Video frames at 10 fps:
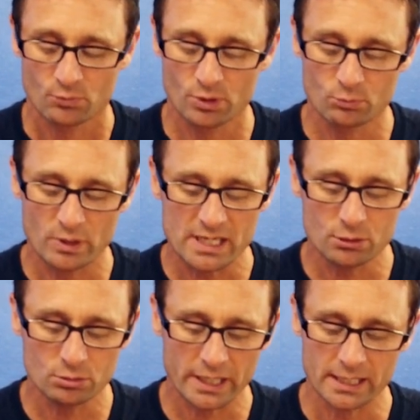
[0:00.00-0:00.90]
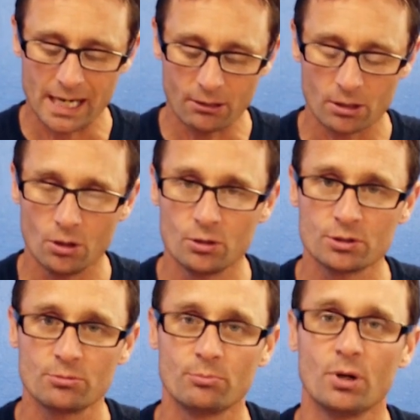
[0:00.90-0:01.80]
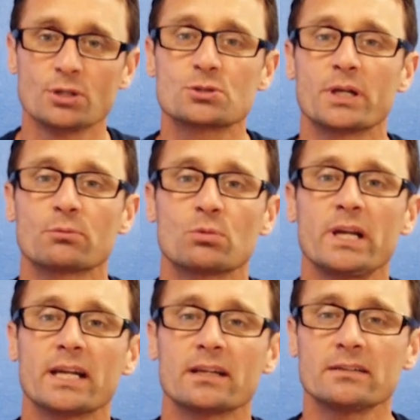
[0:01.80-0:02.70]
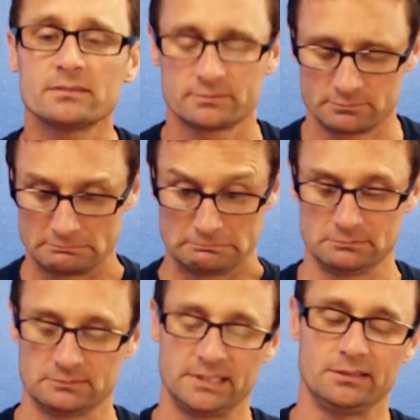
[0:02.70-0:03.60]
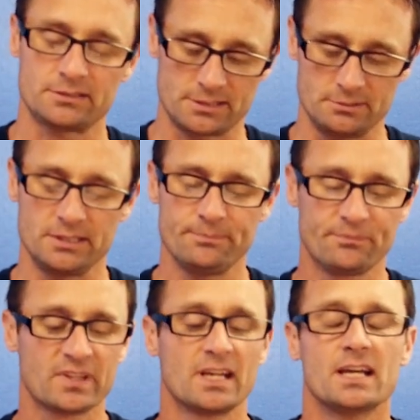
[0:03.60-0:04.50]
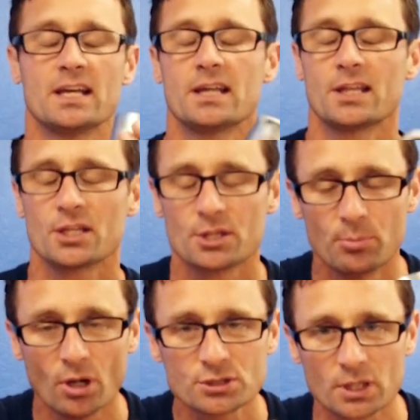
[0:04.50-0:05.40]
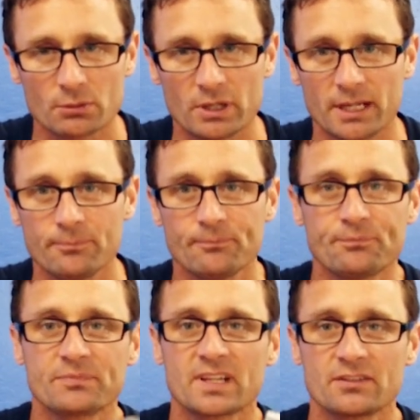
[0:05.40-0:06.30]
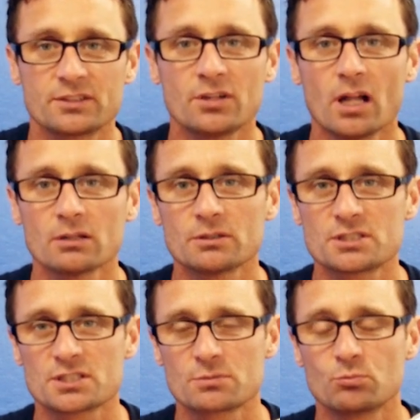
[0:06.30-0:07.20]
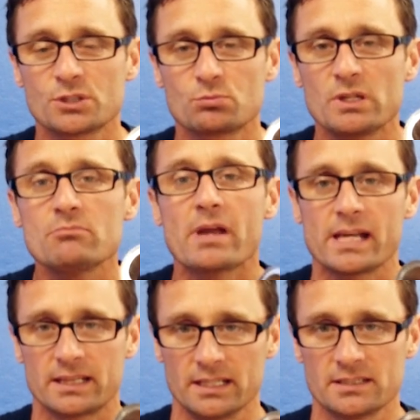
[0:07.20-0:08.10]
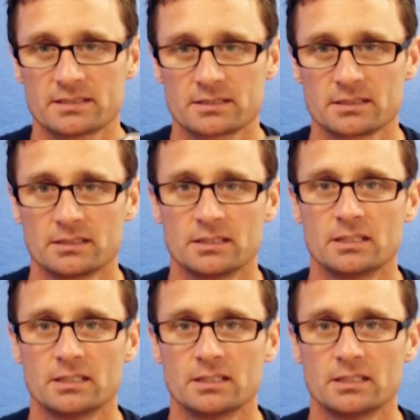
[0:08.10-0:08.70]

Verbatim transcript: When we create our own ball joint ring, right here, excuse me, the ball joint ring, the tolerances in which we make this